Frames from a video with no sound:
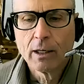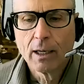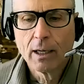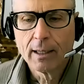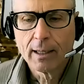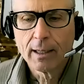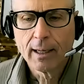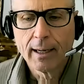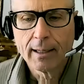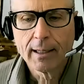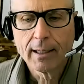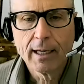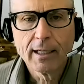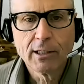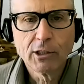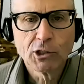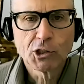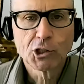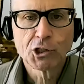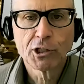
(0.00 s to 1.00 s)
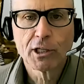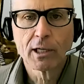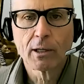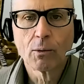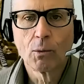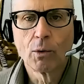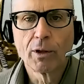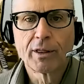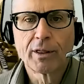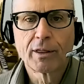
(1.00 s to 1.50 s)
again, you share
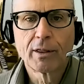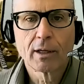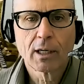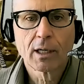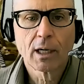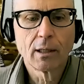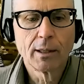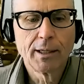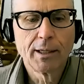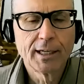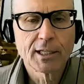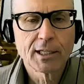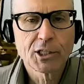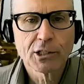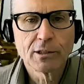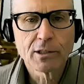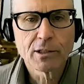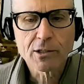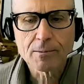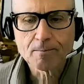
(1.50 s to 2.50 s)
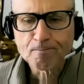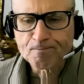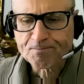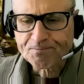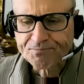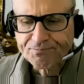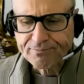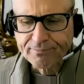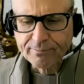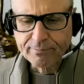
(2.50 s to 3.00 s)
with clinicians
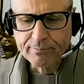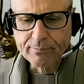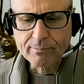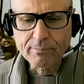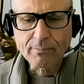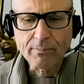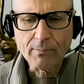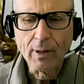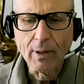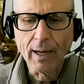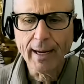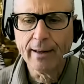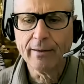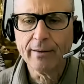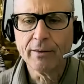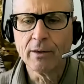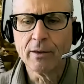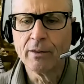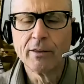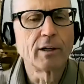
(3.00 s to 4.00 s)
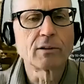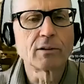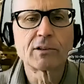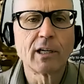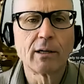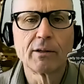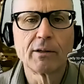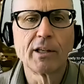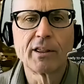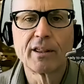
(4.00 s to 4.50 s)
and they'll
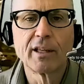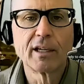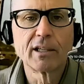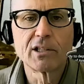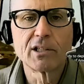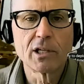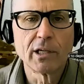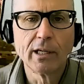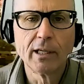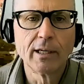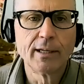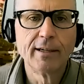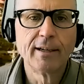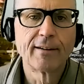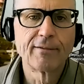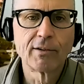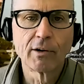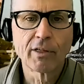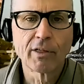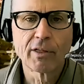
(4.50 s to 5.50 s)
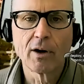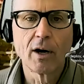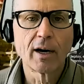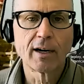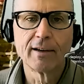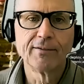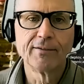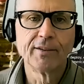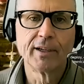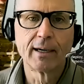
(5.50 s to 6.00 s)
tell you things that you'd never thought
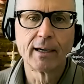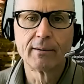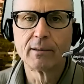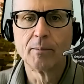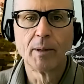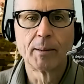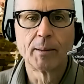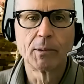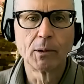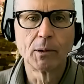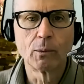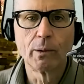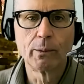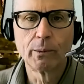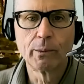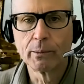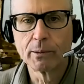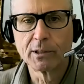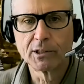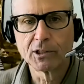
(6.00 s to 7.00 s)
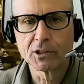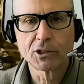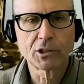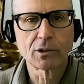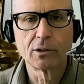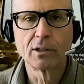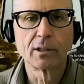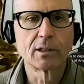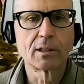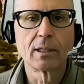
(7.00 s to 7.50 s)
of. And I remember when we were just
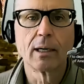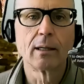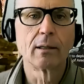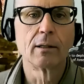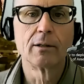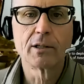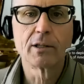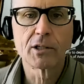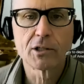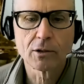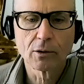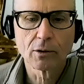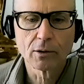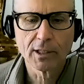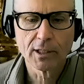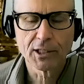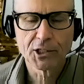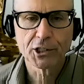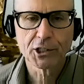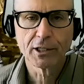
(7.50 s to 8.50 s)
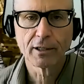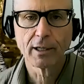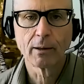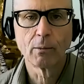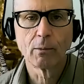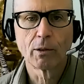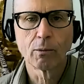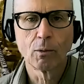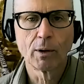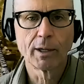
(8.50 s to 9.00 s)
sort of telling the story, sharing
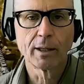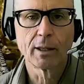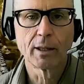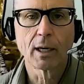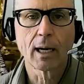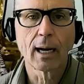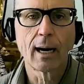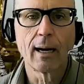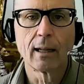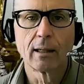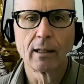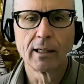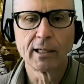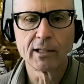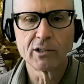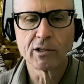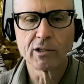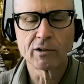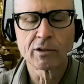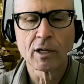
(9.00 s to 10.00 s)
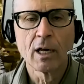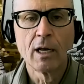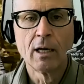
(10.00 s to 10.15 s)
with one of the colleagues, is